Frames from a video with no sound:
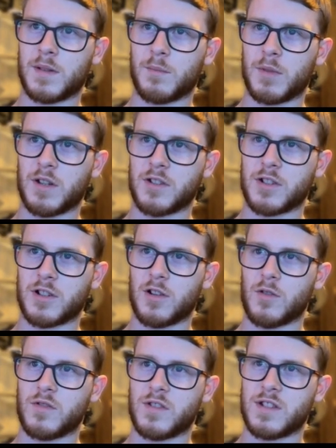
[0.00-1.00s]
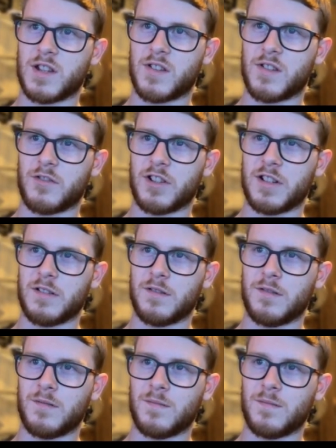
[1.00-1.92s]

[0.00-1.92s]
Then we can just close the center, right?